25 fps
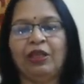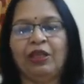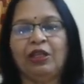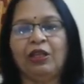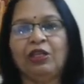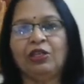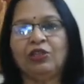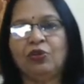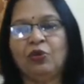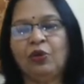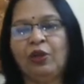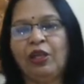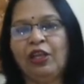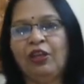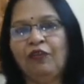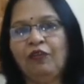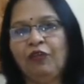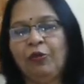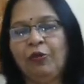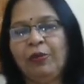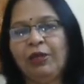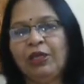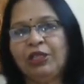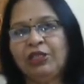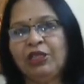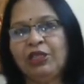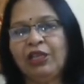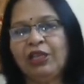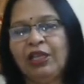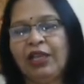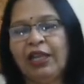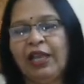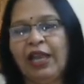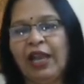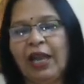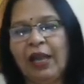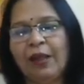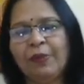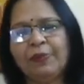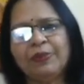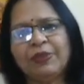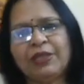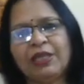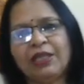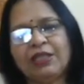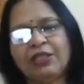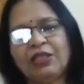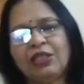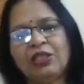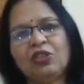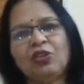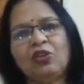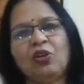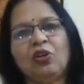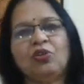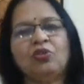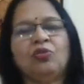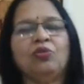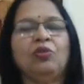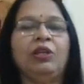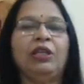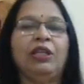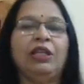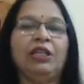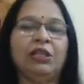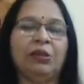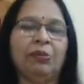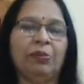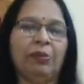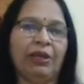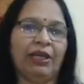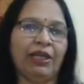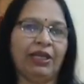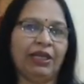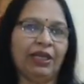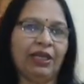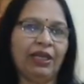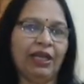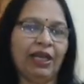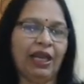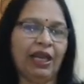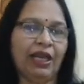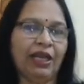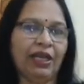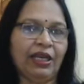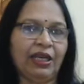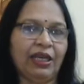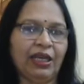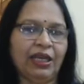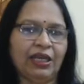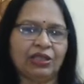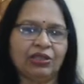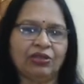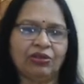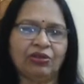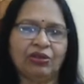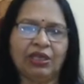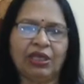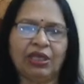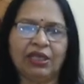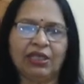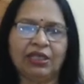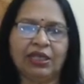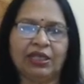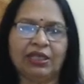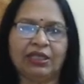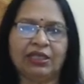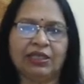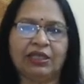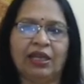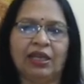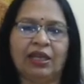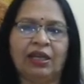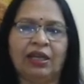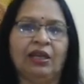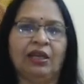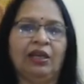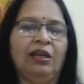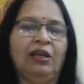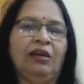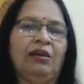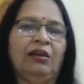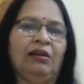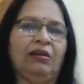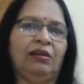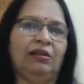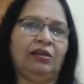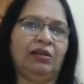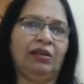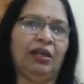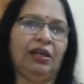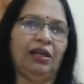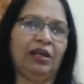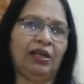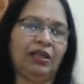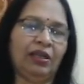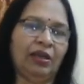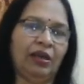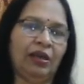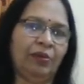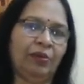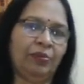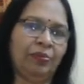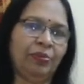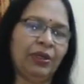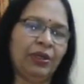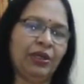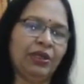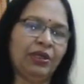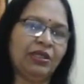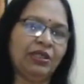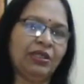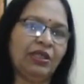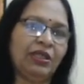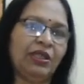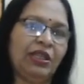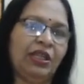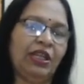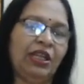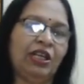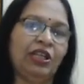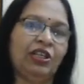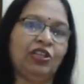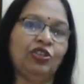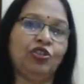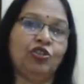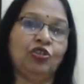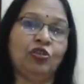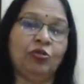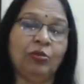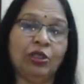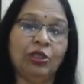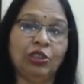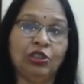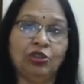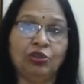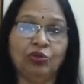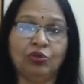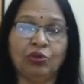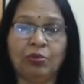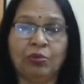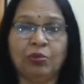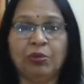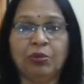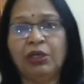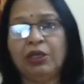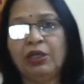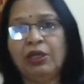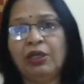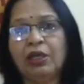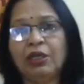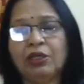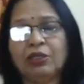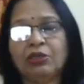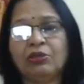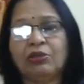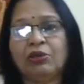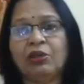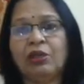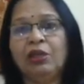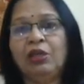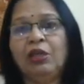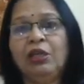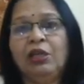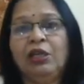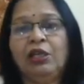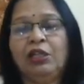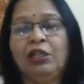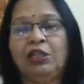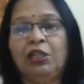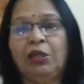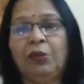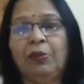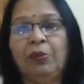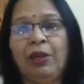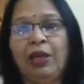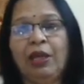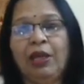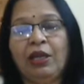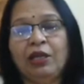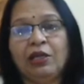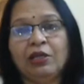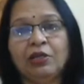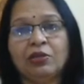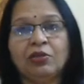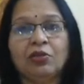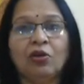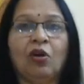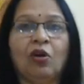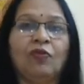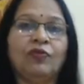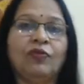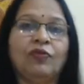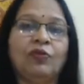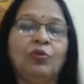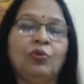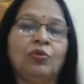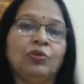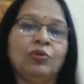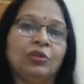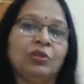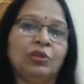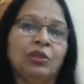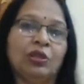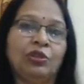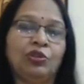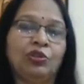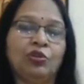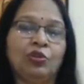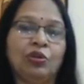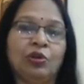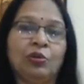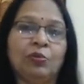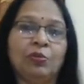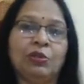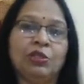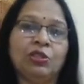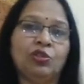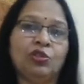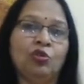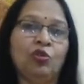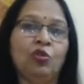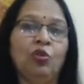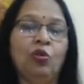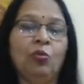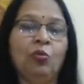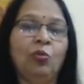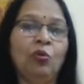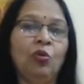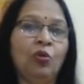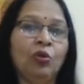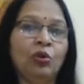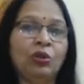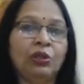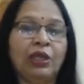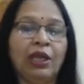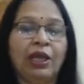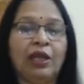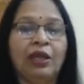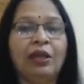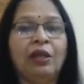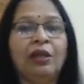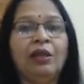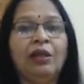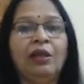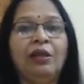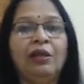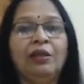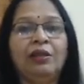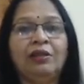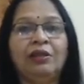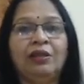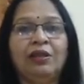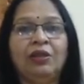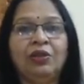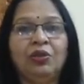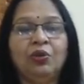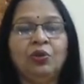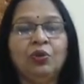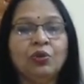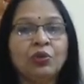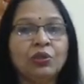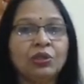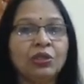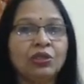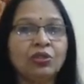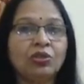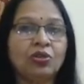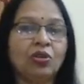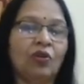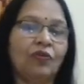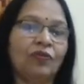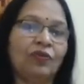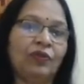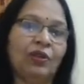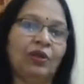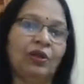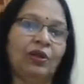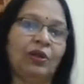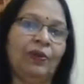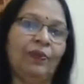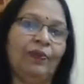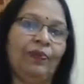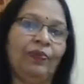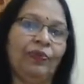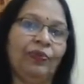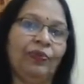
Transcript: So information gaps exist not only in the medical care industry, appears in the consumer durable industry. The makers of those durables know more than the users of the